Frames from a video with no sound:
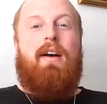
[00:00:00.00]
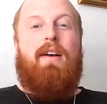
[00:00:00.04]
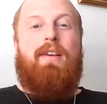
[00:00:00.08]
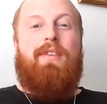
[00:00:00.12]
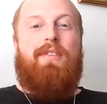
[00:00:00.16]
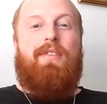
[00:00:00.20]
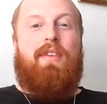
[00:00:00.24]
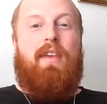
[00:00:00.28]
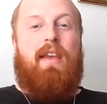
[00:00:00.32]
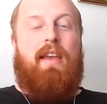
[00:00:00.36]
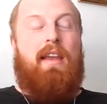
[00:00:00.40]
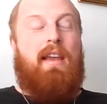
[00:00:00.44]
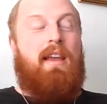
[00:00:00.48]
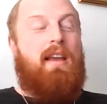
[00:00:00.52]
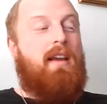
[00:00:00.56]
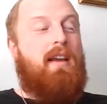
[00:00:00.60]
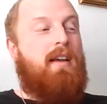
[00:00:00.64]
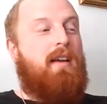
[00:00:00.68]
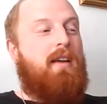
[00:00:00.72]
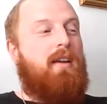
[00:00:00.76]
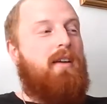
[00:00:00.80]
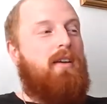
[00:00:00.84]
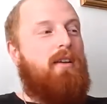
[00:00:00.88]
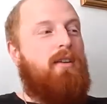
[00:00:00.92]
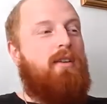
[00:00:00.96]
are
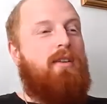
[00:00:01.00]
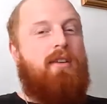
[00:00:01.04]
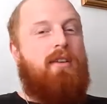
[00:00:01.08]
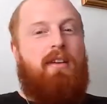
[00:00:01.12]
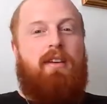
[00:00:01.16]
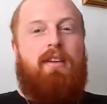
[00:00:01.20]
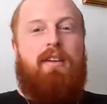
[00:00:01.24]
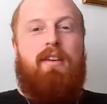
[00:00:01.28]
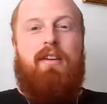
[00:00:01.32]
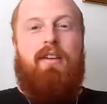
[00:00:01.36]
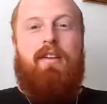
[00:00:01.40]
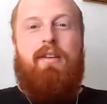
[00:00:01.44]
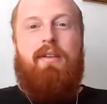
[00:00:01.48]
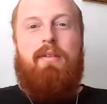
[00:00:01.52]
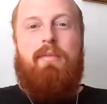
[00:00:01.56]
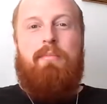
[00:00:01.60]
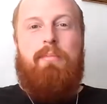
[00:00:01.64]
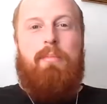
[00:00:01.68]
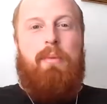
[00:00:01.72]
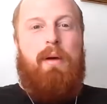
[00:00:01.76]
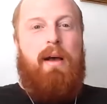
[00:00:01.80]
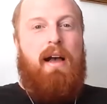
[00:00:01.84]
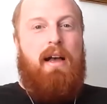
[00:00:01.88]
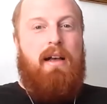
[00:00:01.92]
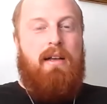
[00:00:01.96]
saying, look,
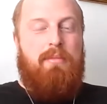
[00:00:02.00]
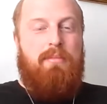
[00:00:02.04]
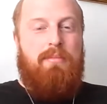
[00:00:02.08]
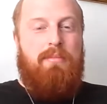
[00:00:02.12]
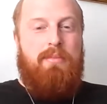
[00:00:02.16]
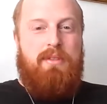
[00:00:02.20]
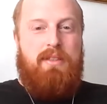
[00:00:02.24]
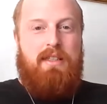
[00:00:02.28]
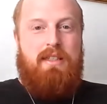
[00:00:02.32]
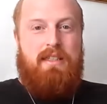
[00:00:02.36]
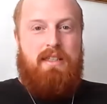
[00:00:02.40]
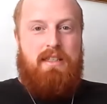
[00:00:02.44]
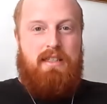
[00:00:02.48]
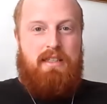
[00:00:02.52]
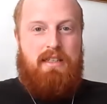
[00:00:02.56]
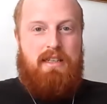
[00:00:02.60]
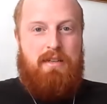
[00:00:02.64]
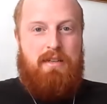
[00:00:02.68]
perhaps this